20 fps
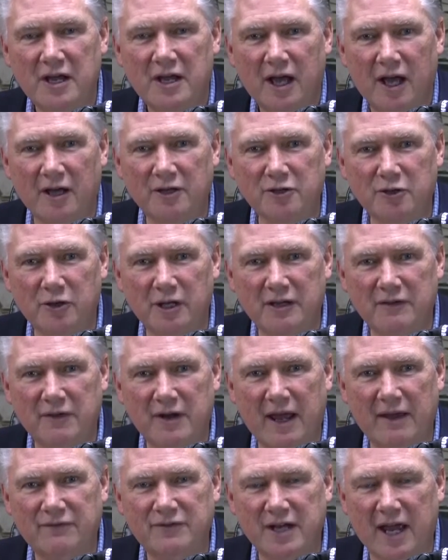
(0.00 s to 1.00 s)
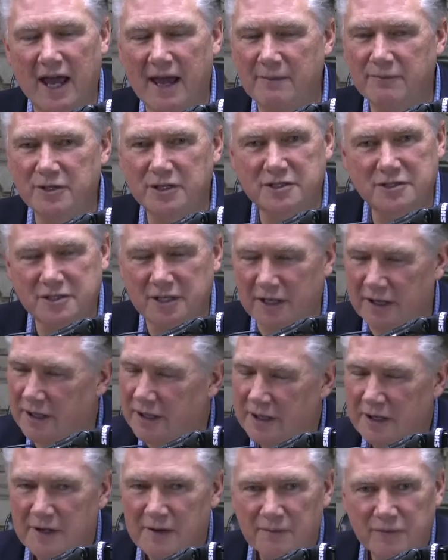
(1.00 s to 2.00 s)
You'll even have time just to
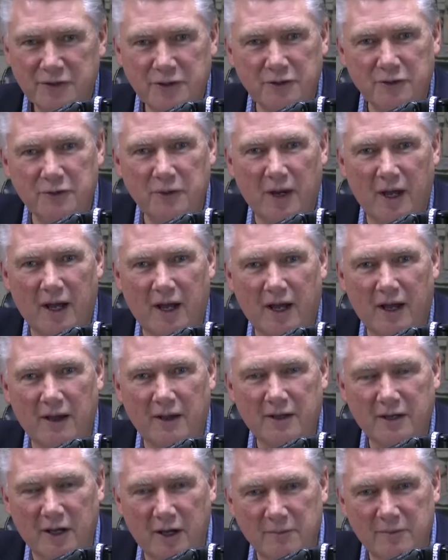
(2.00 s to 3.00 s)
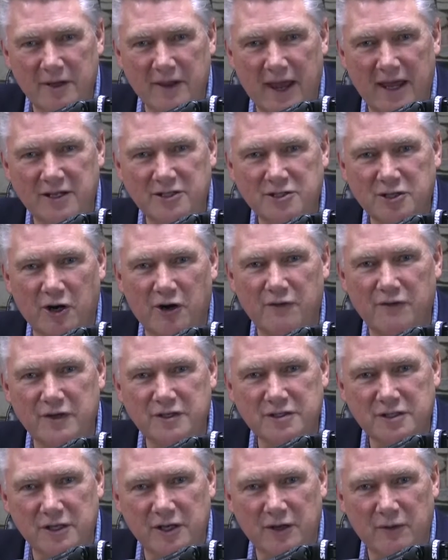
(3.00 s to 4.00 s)
come to that
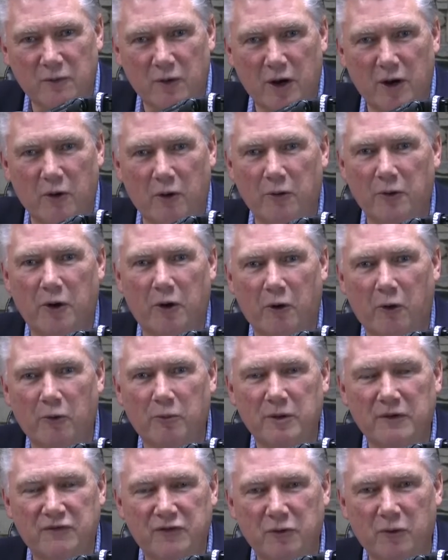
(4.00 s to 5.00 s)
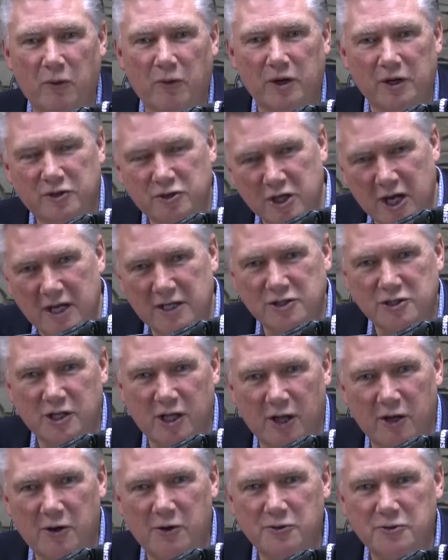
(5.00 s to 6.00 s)
service and run on home if you want to change
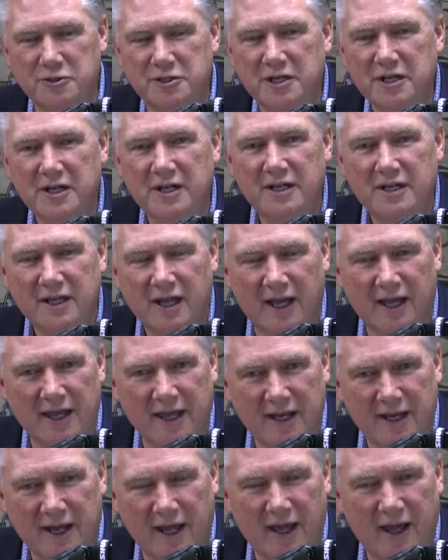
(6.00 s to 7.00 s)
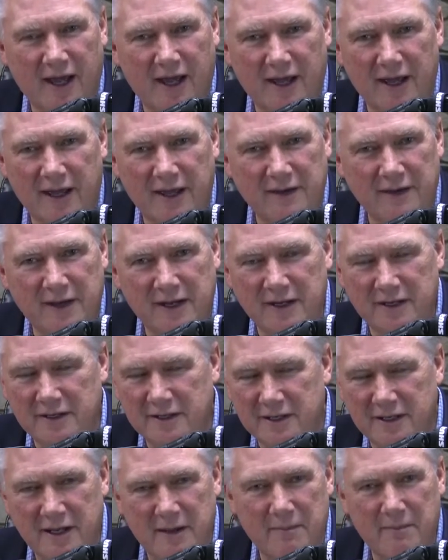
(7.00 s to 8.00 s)
clothes and
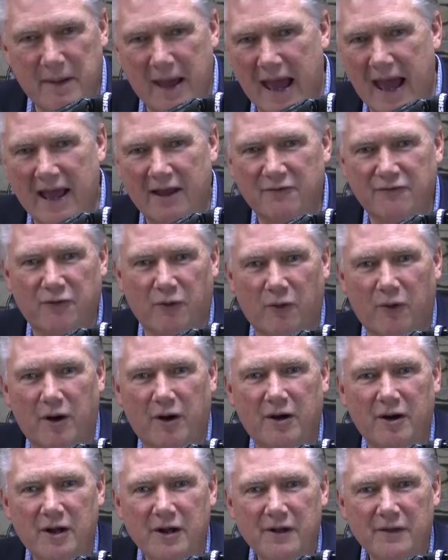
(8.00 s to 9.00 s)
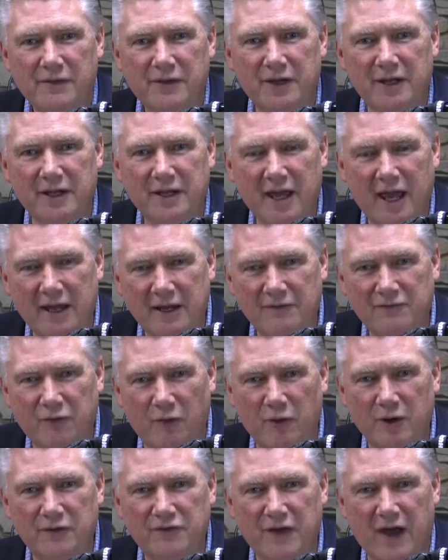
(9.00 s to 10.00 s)
then get back for the
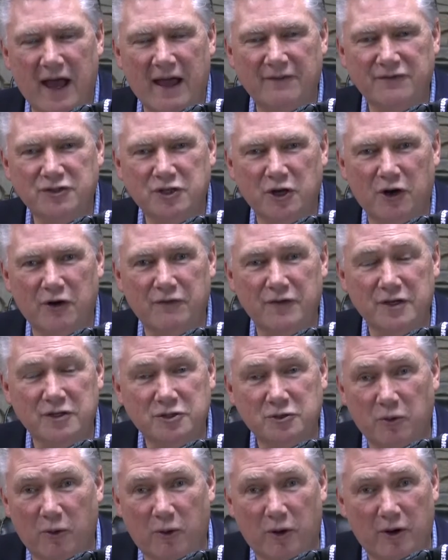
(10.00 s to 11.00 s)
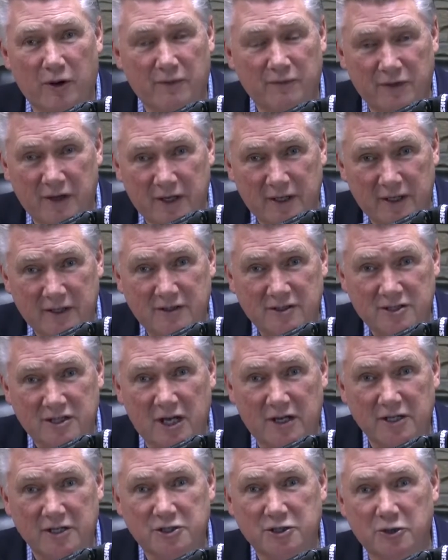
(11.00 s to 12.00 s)
8:45 service or the
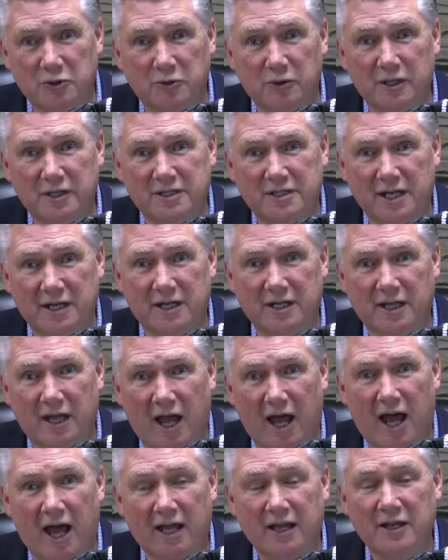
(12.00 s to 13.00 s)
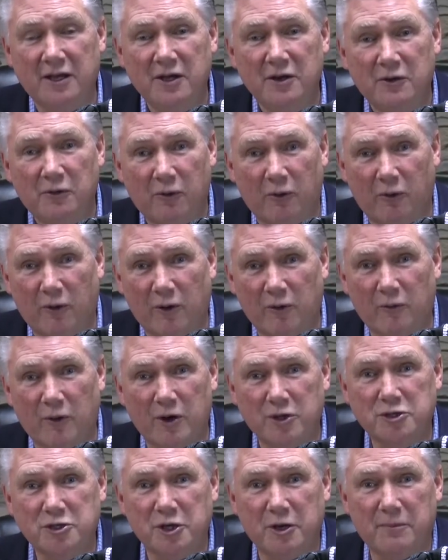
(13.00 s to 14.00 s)
Sunday school at 10 o'clock or
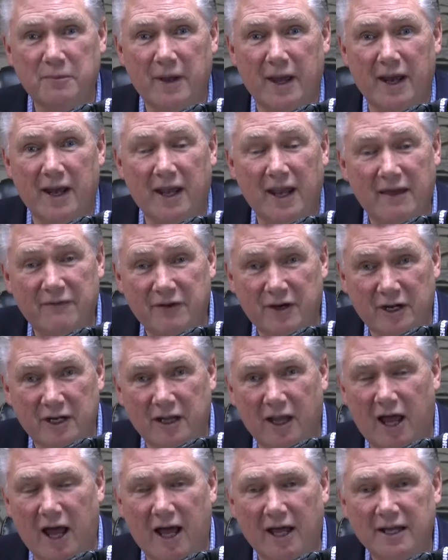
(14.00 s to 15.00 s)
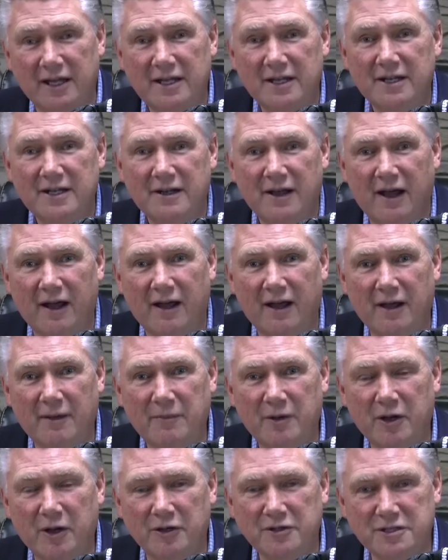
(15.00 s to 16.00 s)
worship at 11 o'clock
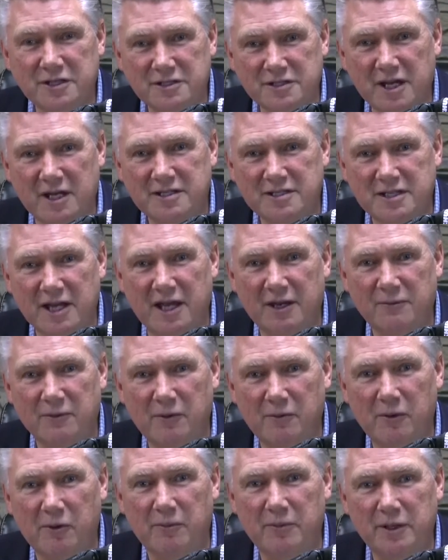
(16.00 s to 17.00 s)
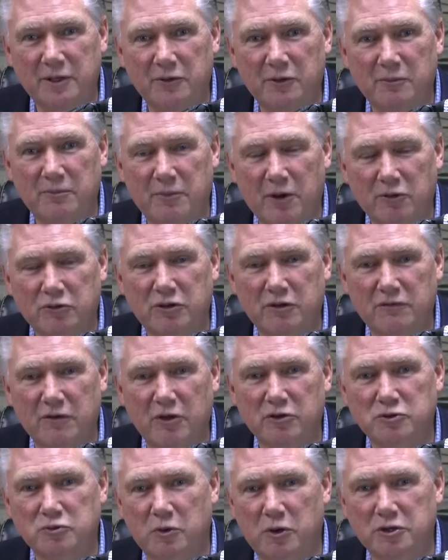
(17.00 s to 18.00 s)
because, as I said, we will be doing both of
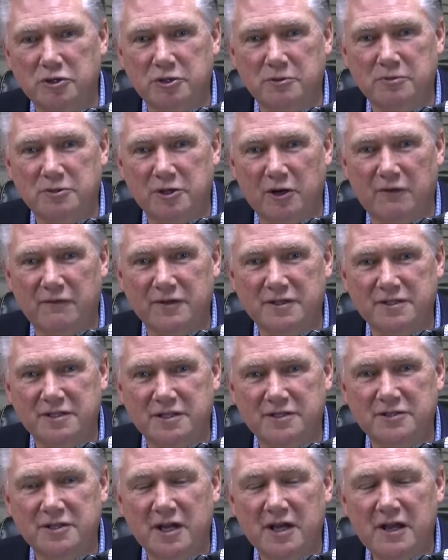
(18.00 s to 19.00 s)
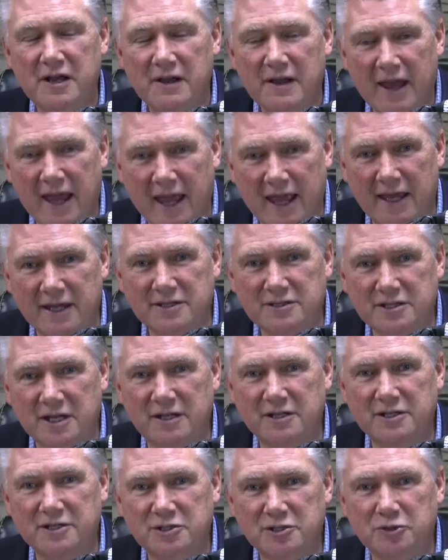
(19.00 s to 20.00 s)
those worship services and
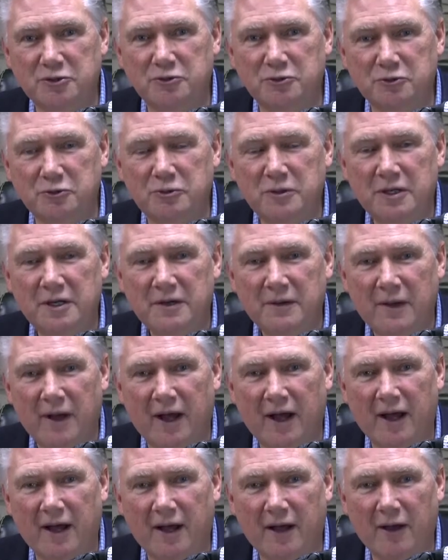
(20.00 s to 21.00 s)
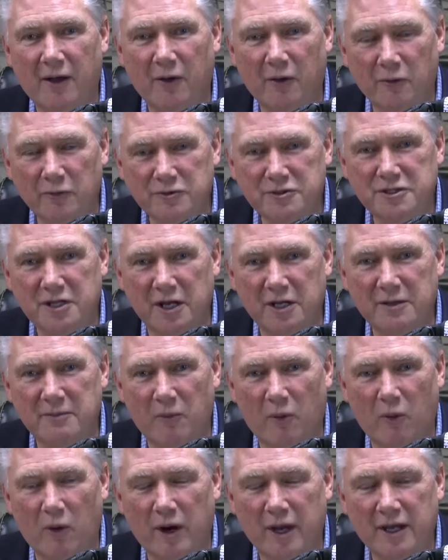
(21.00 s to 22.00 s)
Sunday school on Sunday
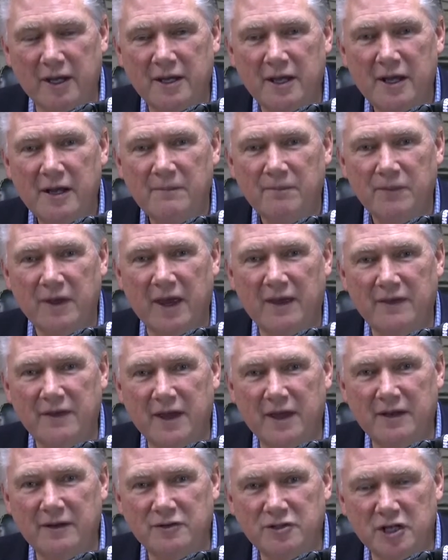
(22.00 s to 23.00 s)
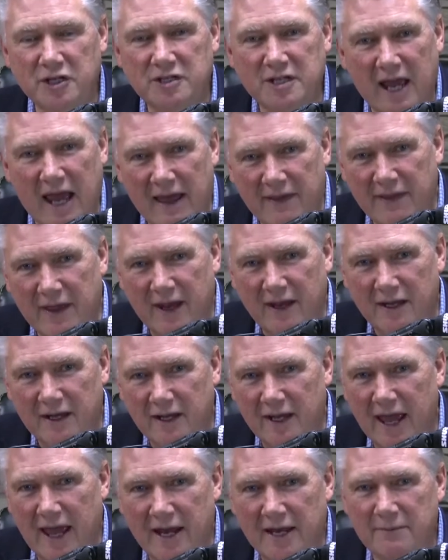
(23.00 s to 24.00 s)
morning. And then just add that
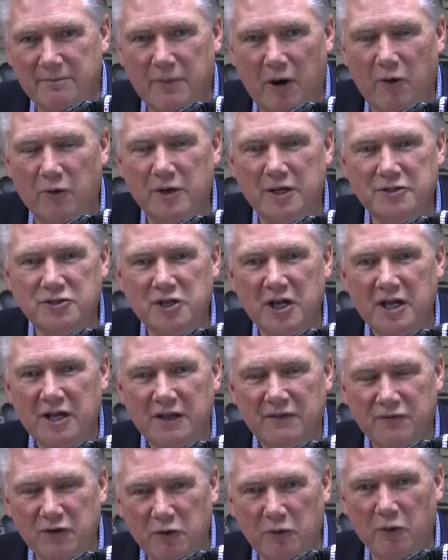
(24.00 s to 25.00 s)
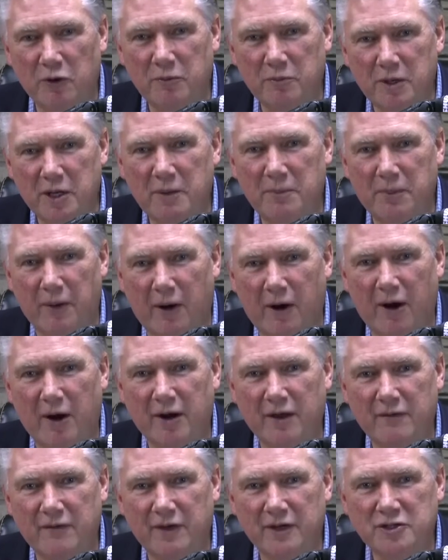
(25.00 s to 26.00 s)
little added bonus if you want to be a part
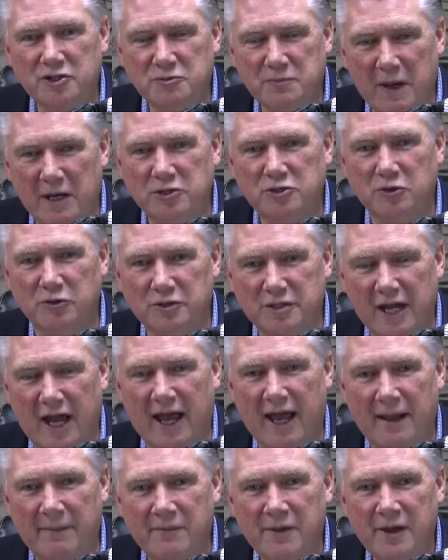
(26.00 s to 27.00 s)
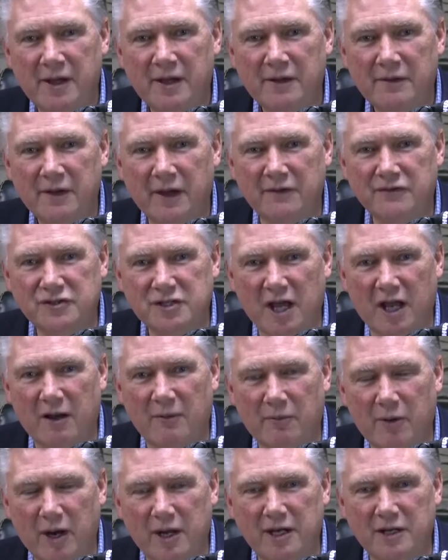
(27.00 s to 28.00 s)
of a special time of
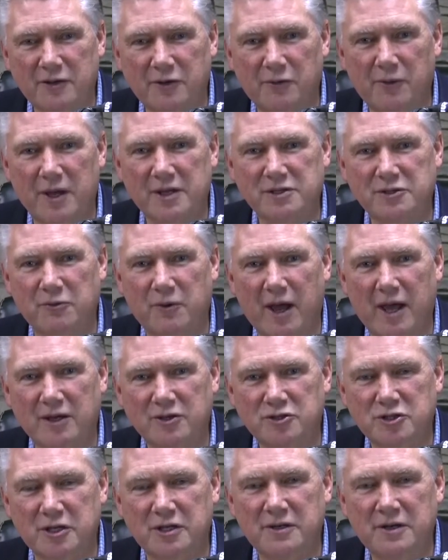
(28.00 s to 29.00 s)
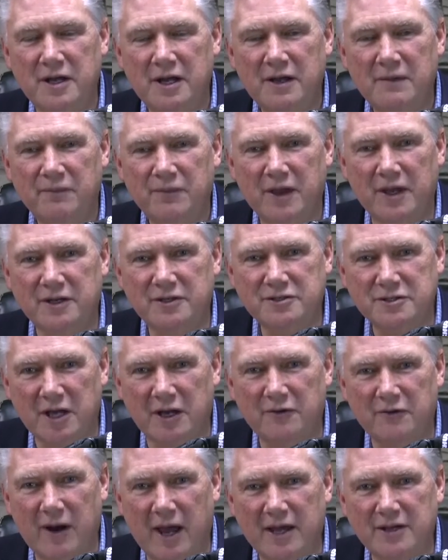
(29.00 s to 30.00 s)
celebrating the resurrection at a
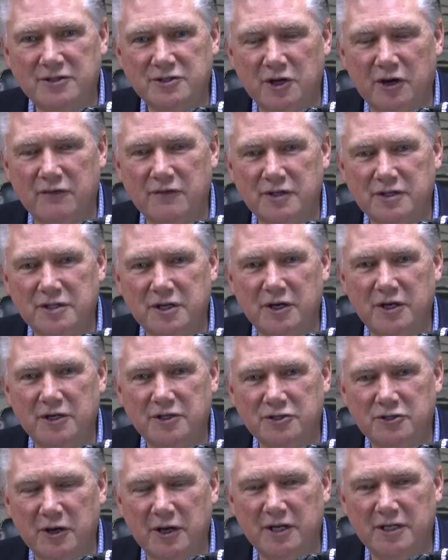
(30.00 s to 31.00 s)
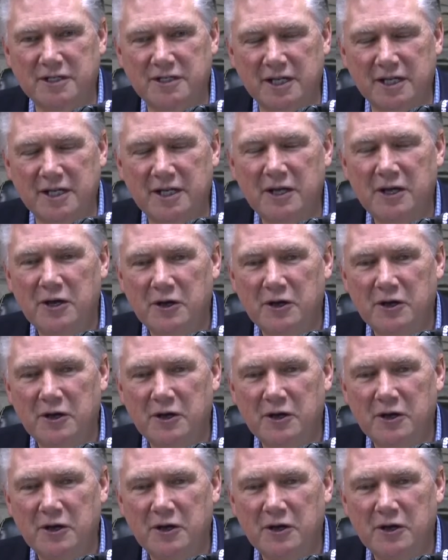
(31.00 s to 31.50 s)
sunrise service here at Trinity.